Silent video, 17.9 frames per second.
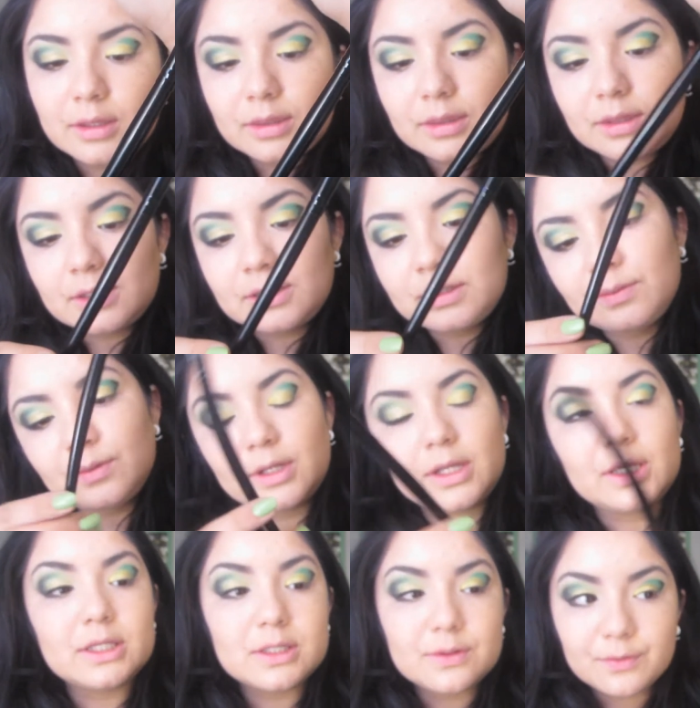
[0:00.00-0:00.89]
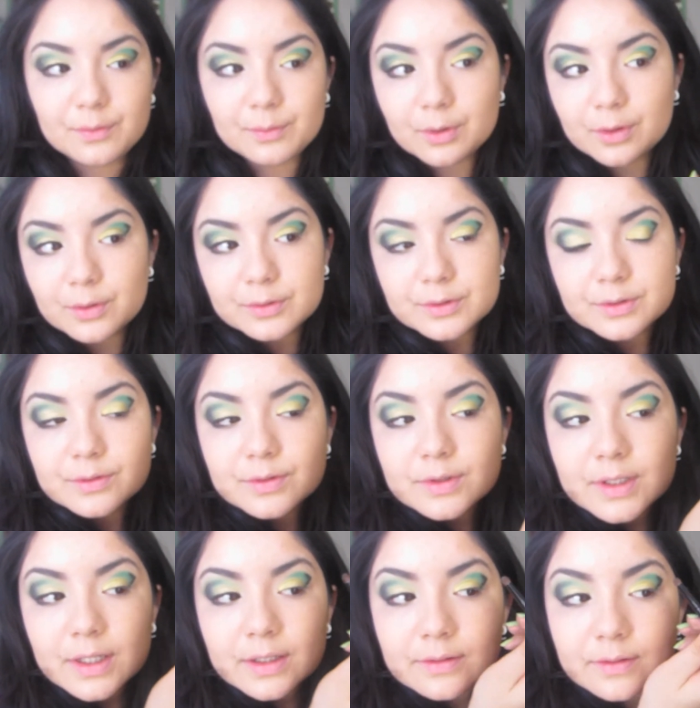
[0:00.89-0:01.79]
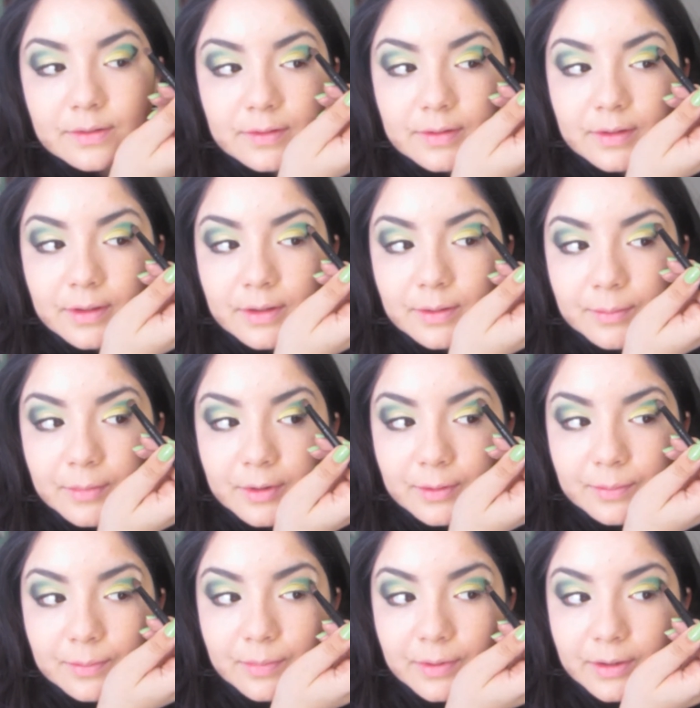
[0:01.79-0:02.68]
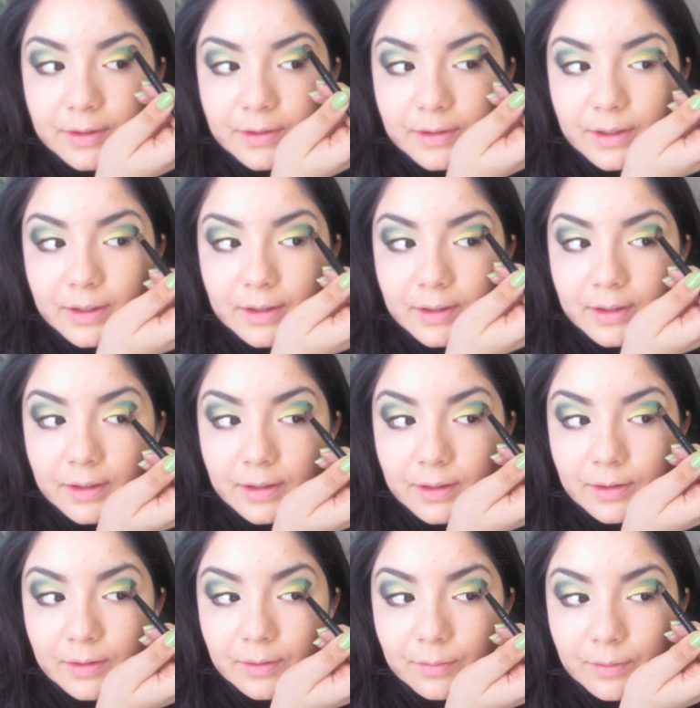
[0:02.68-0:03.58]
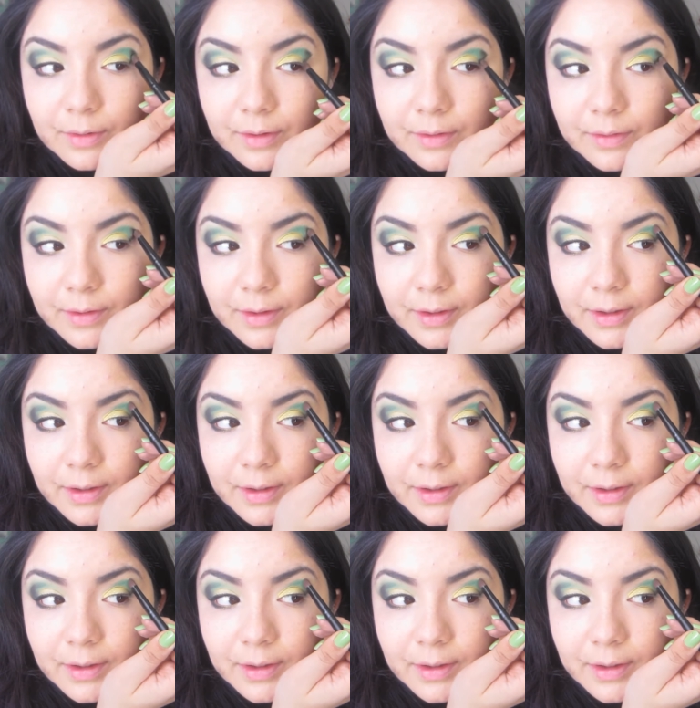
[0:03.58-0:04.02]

This one is from Costal Scents, and I'm going to blend that in as well as I